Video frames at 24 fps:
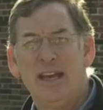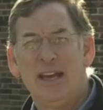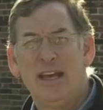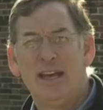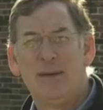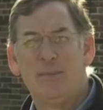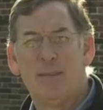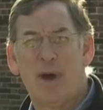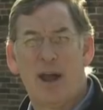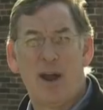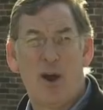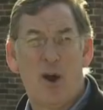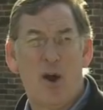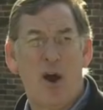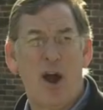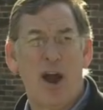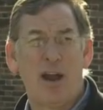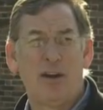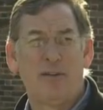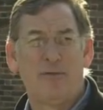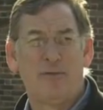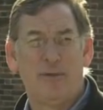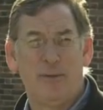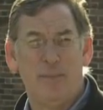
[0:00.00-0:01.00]
in my
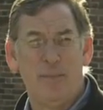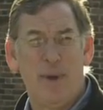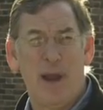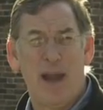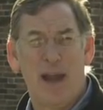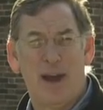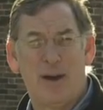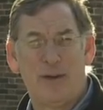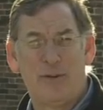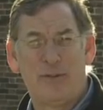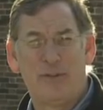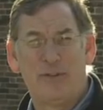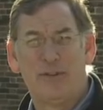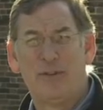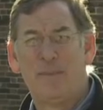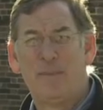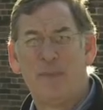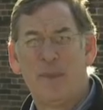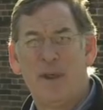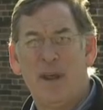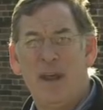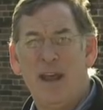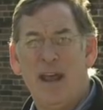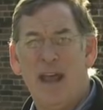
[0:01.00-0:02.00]
heart for mayors,
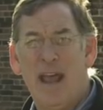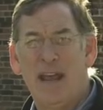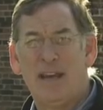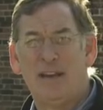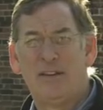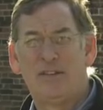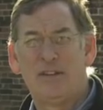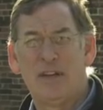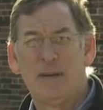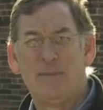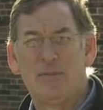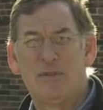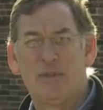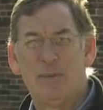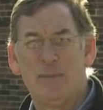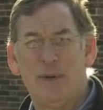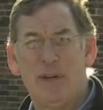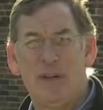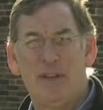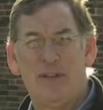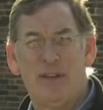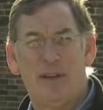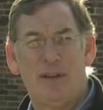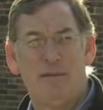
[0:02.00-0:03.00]
and it seems to
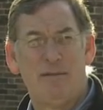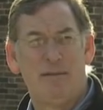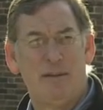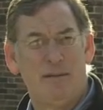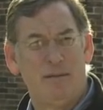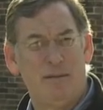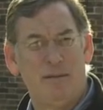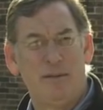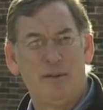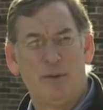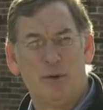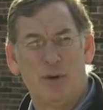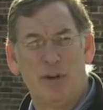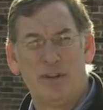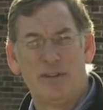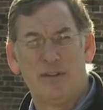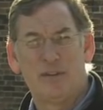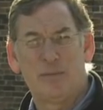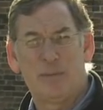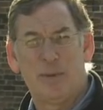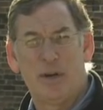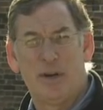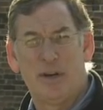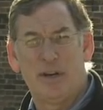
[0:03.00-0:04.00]
me that during
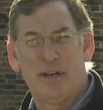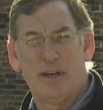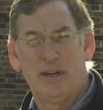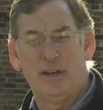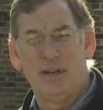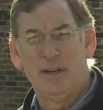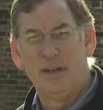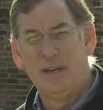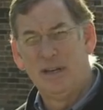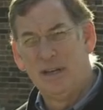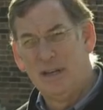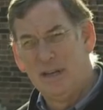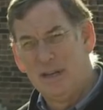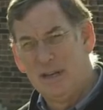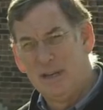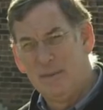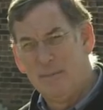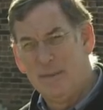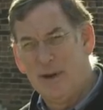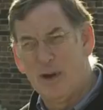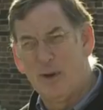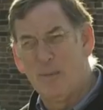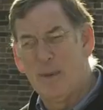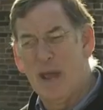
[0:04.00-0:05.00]
this period,
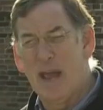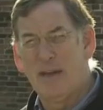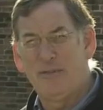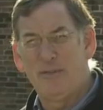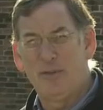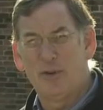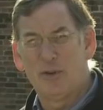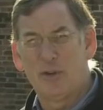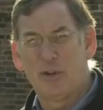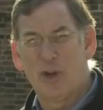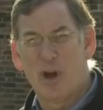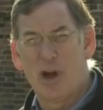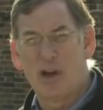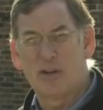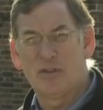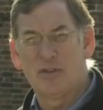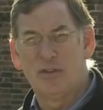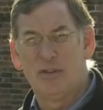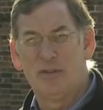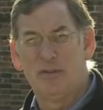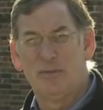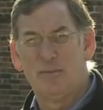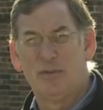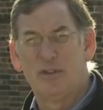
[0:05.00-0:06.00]
Mayor Matthew
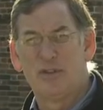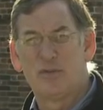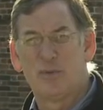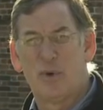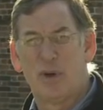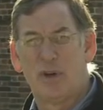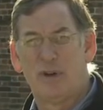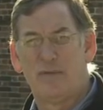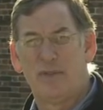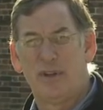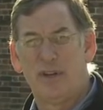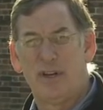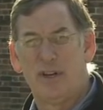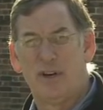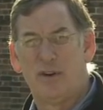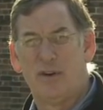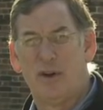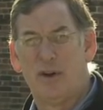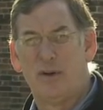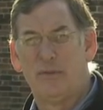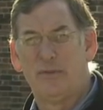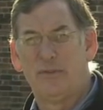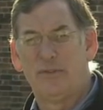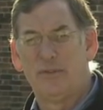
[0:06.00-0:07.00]
Clarkson was one of the
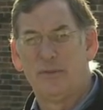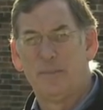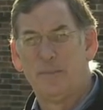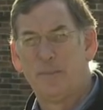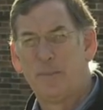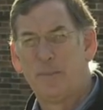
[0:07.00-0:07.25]
heroes.